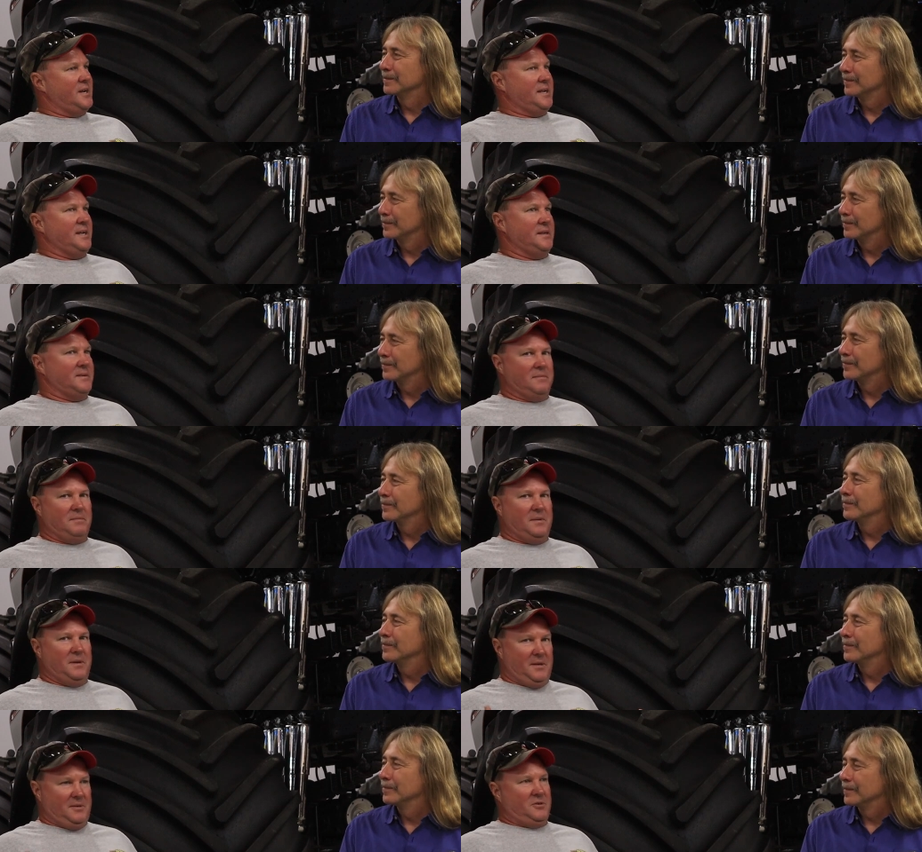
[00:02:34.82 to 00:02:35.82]
Speaker 1: like in
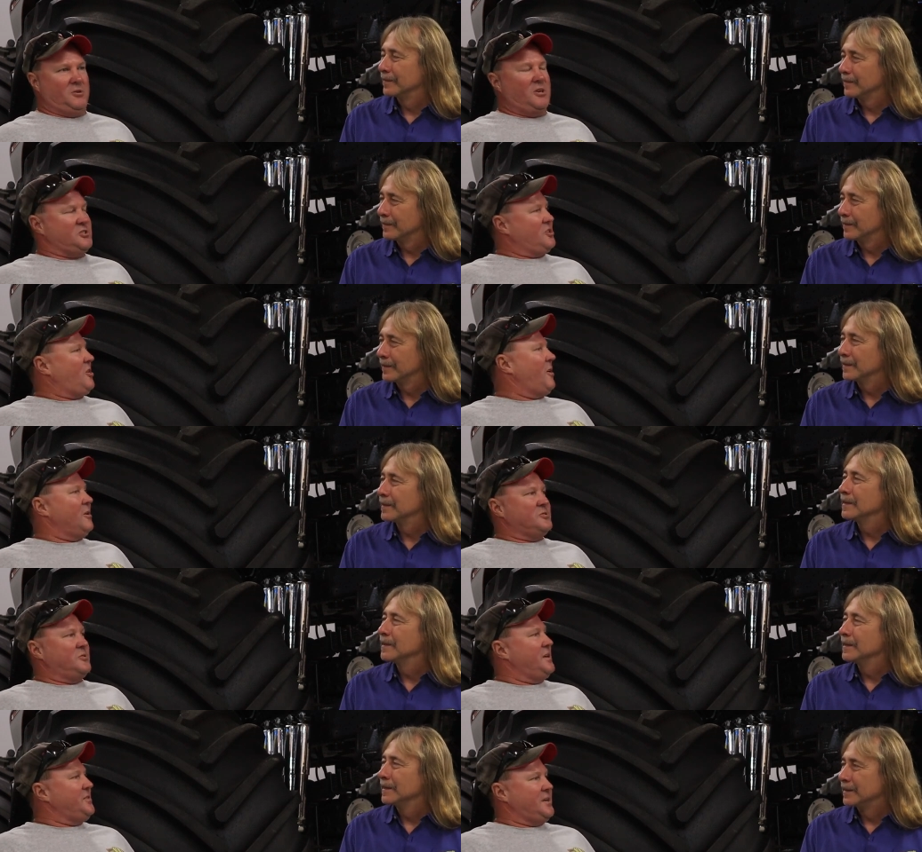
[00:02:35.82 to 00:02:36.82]
crushing cars
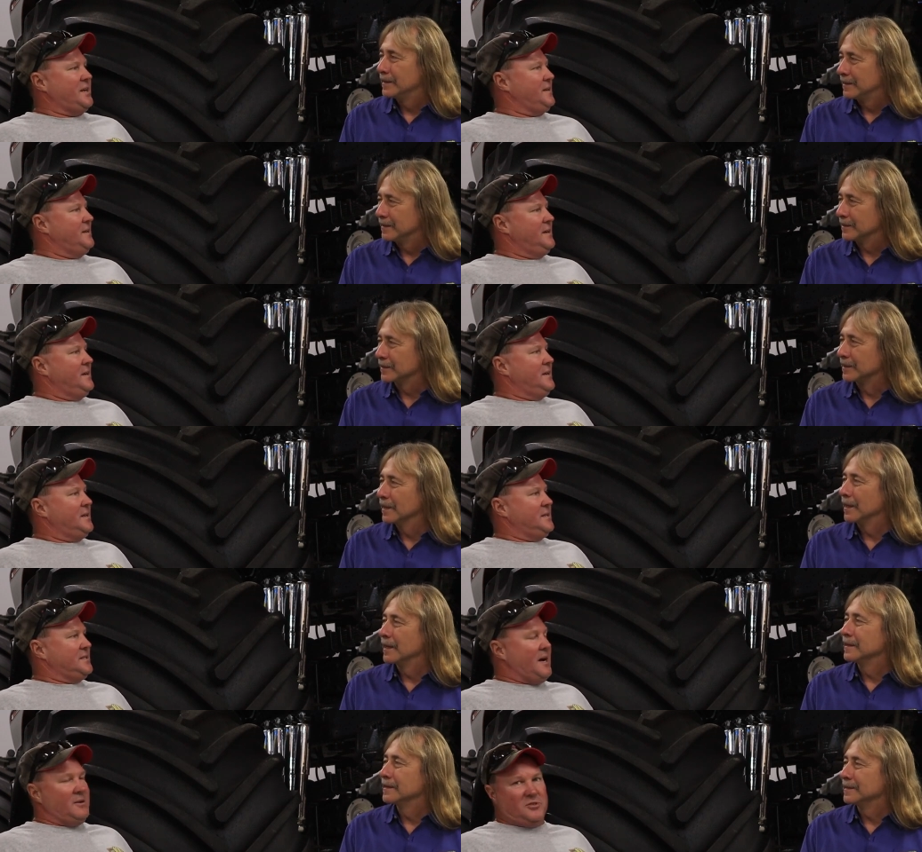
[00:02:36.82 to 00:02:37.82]
or anything.
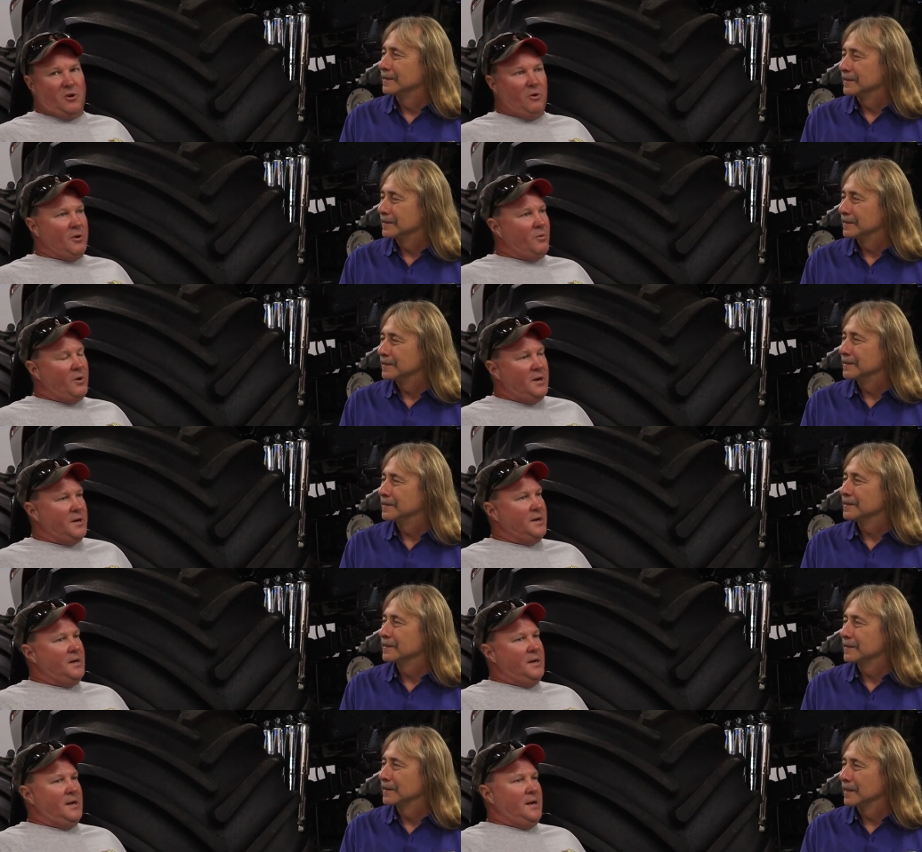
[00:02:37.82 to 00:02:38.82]
Because okay. I was the only one.
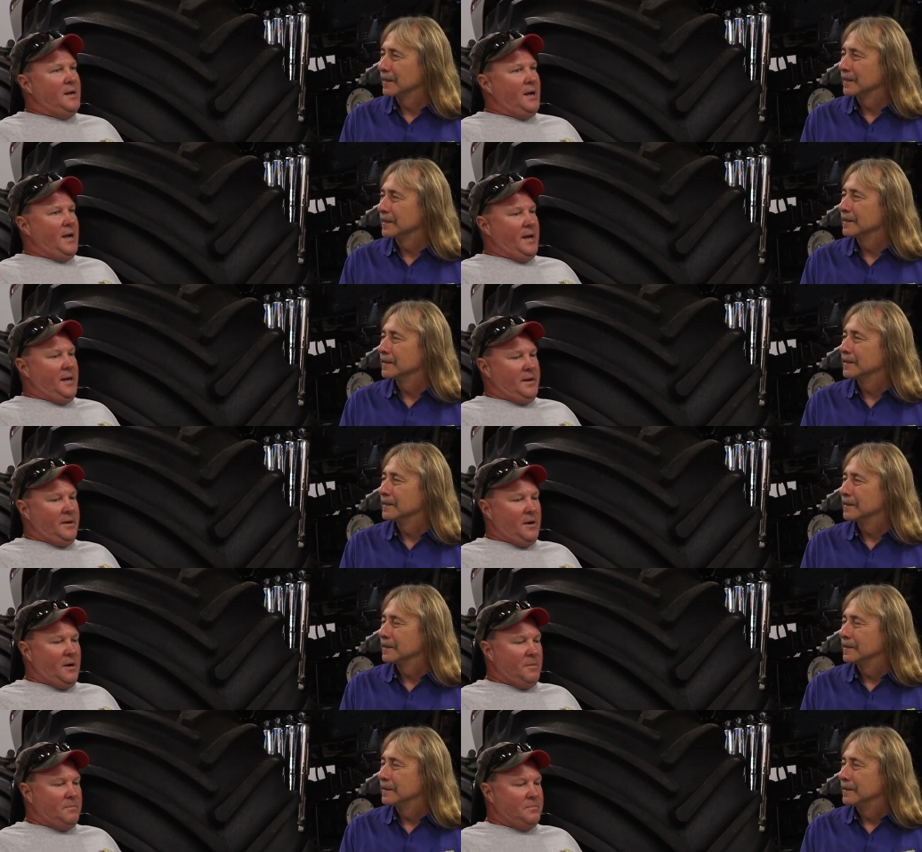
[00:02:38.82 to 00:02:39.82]
Okay. And
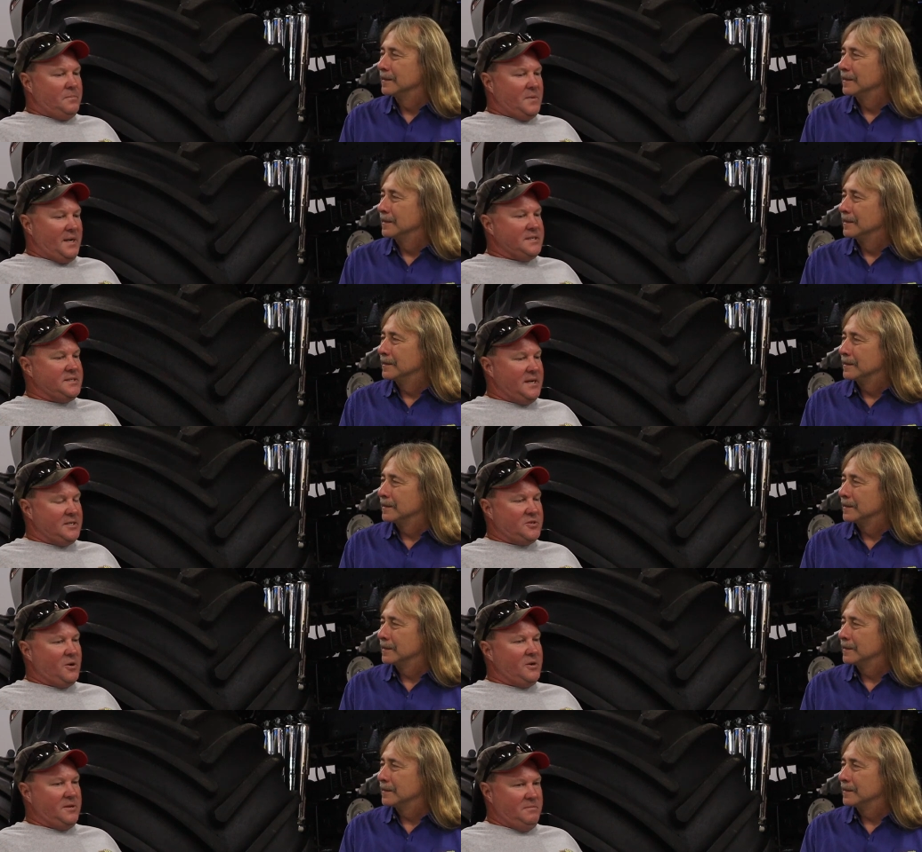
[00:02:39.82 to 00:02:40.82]
um, like I said, I
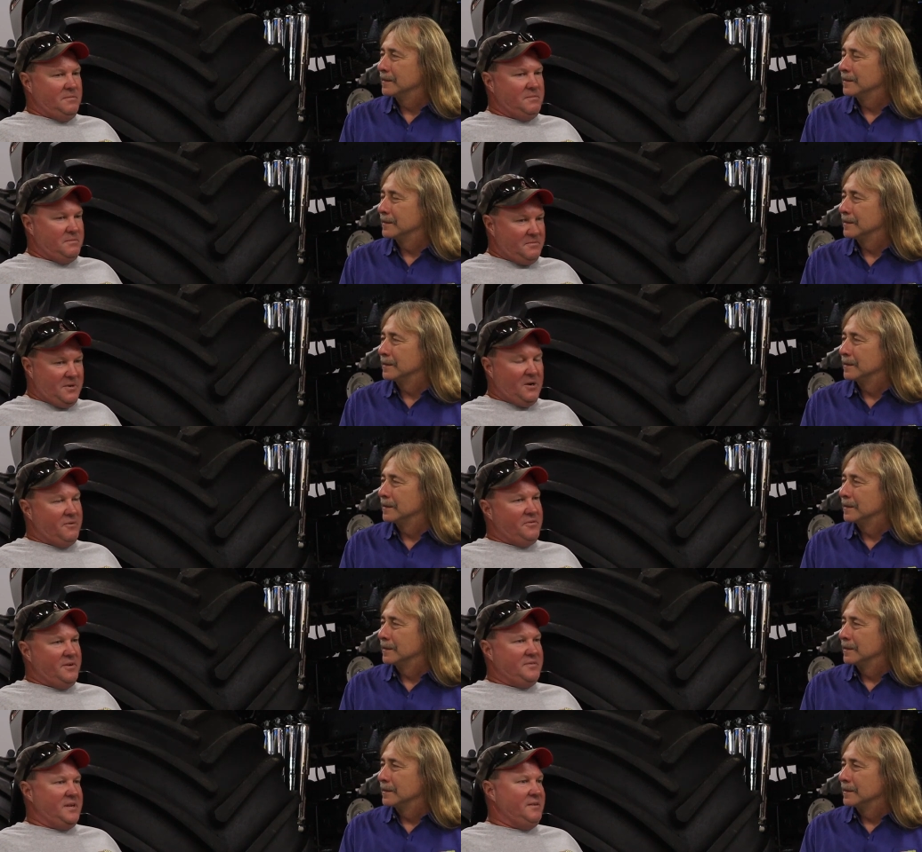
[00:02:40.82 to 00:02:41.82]
started, you know,
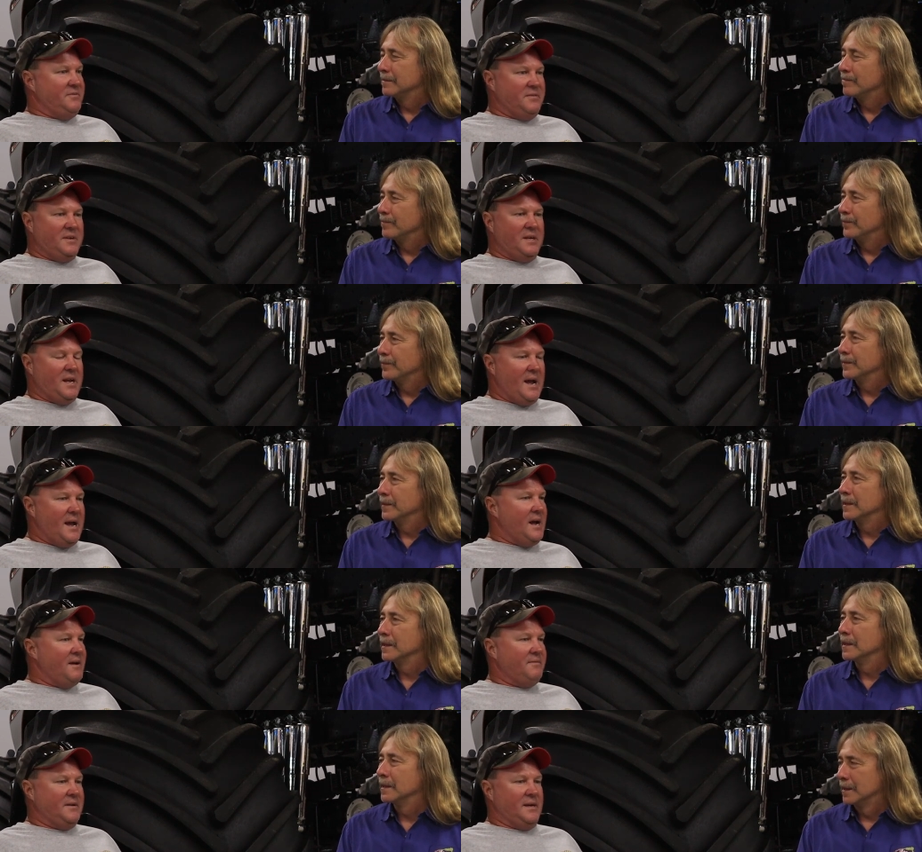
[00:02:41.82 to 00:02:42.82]
15, 15 and a
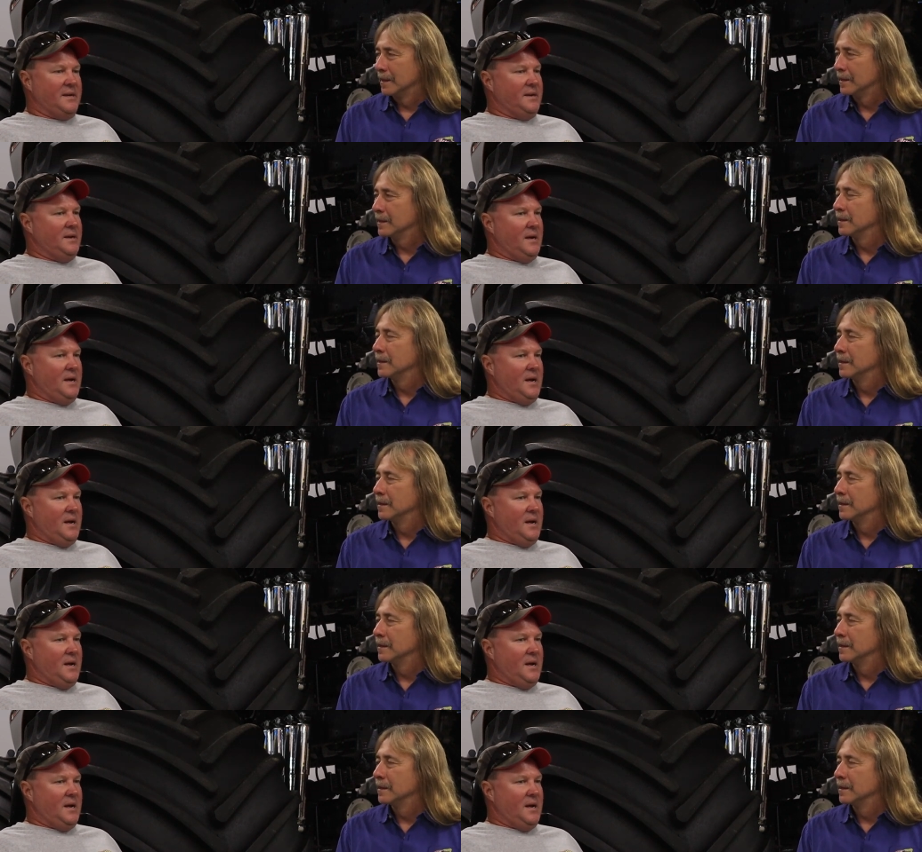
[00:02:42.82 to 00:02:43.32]
half, and